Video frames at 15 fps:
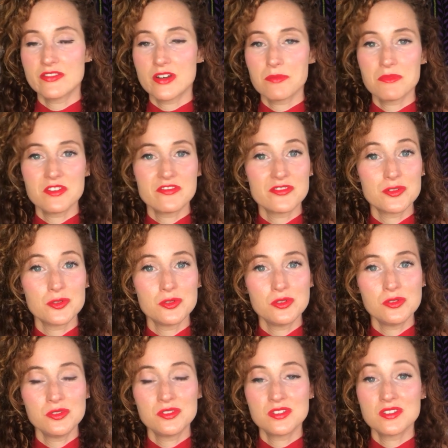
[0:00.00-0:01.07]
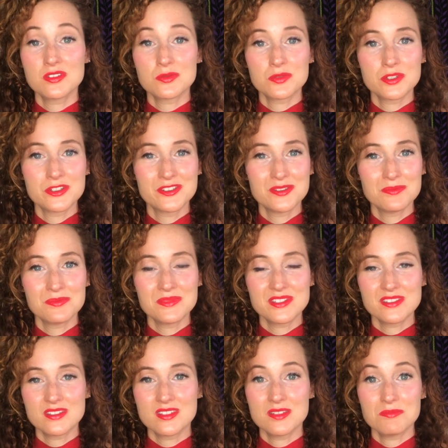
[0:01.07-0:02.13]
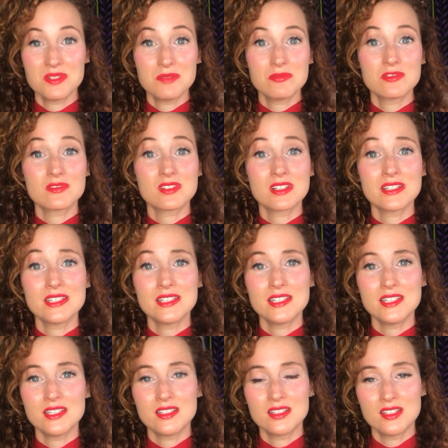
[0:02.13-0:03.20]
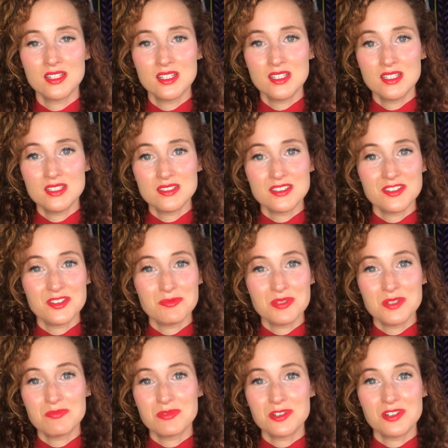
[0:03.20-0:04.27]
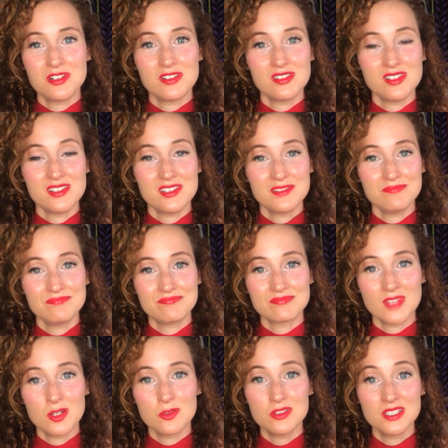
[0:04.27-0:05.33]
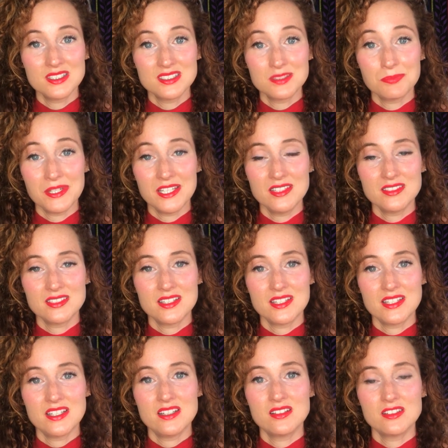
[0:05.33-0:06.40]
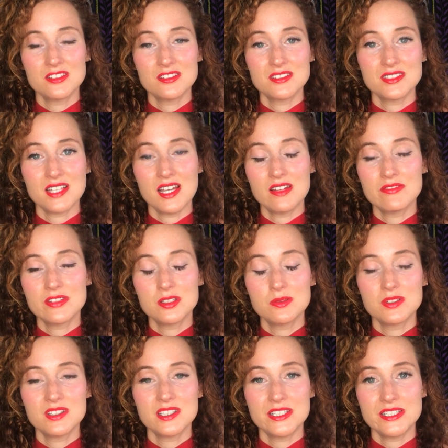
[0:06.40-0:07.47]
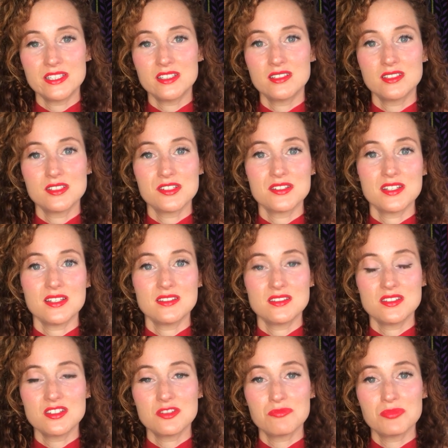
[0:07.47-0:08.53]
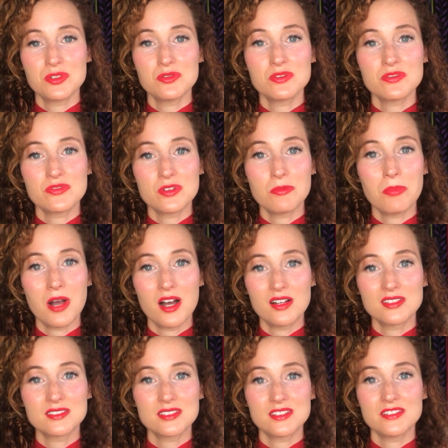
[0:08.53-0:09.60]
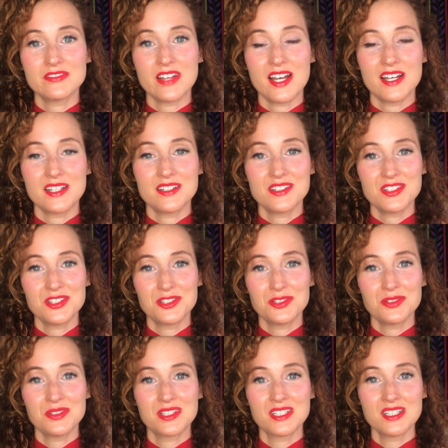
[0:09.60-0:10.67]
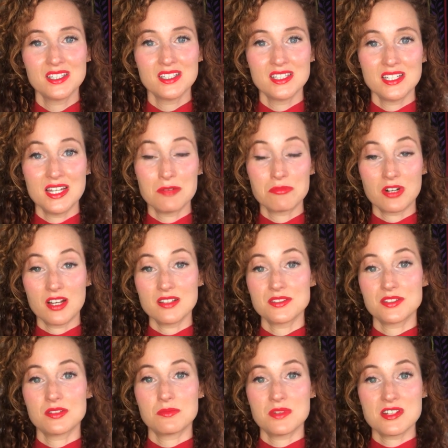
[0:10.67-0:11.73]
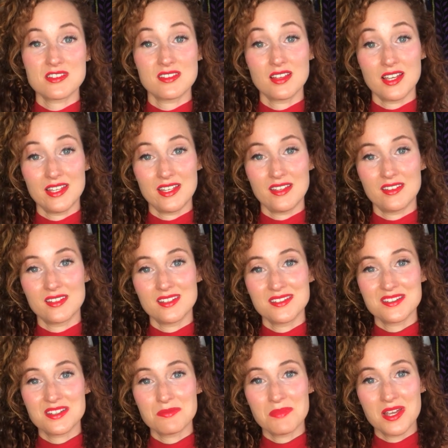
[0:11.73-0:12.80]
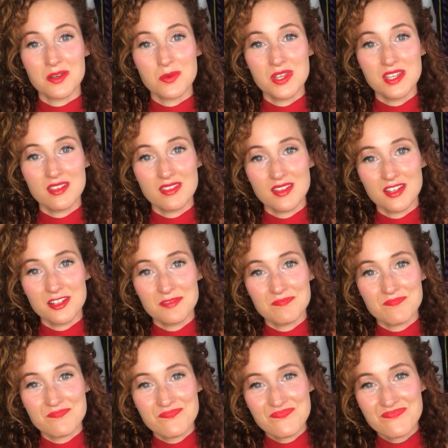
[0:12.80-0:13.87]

from the food to the rooms, to the people cleaning, to the people holding space, and the healers. Everyone there just had such a beautiful, positive attitude and brought so much light into my week there.